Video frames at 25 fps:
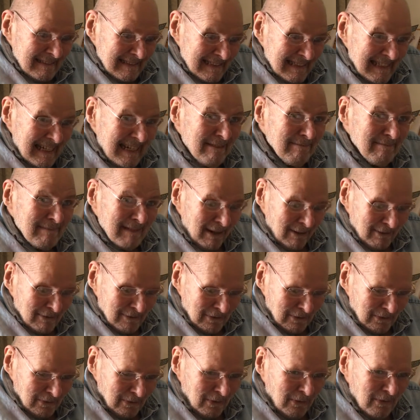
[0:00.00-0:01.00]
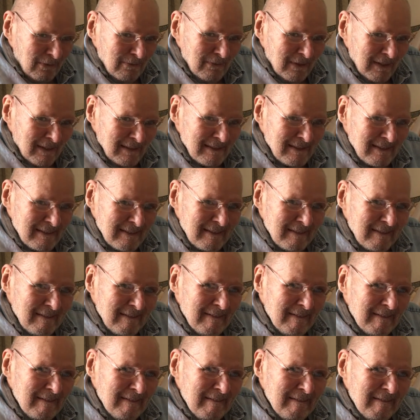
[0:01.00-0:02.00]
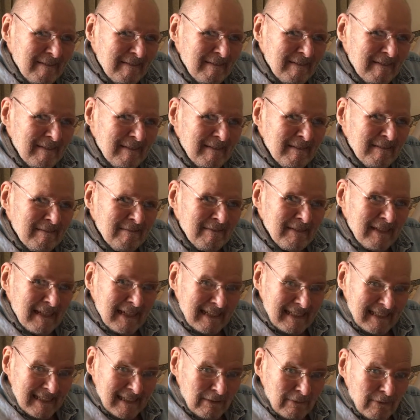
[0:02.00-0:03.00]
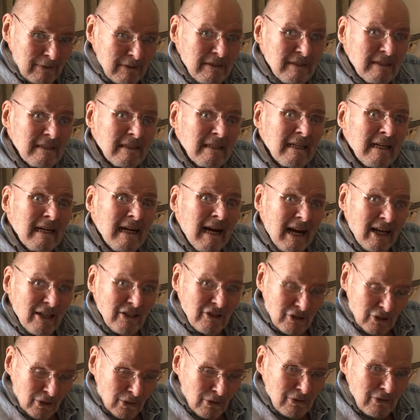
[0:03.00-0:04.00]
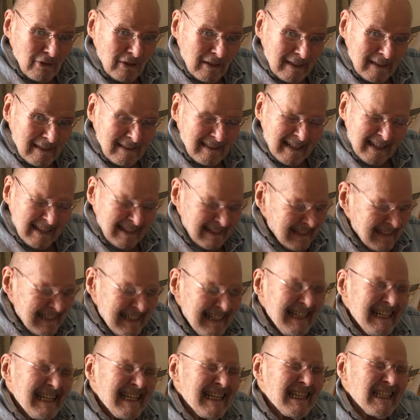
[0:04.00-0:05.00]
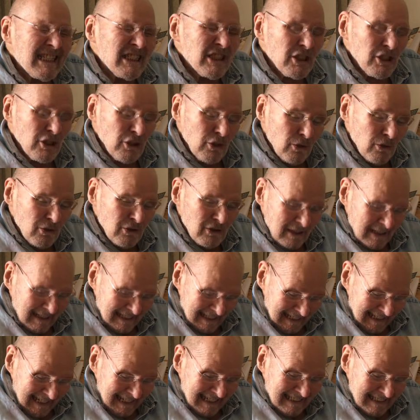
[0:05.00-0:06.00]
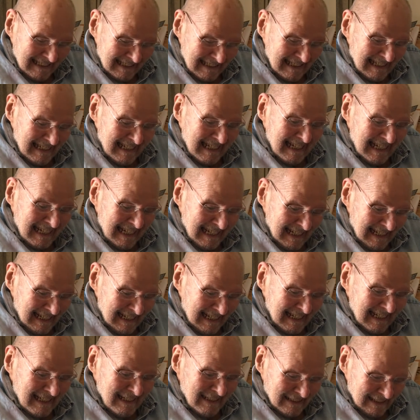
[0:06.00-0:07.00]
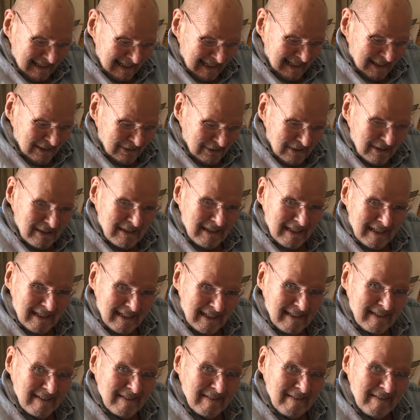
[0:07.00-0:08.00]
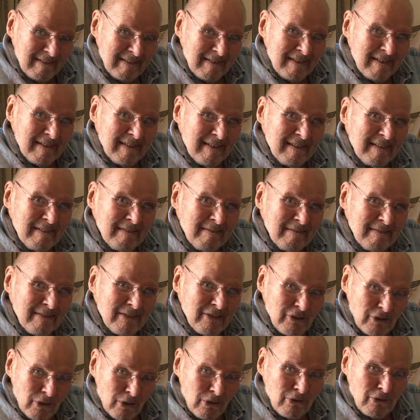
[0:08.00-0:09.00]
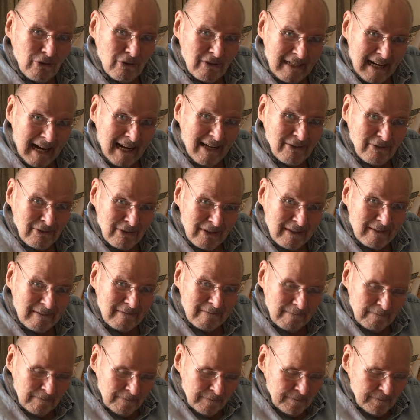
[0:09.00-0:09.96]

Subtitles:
came down to Rome once, and he was a socialist, socially interested in social doctrine.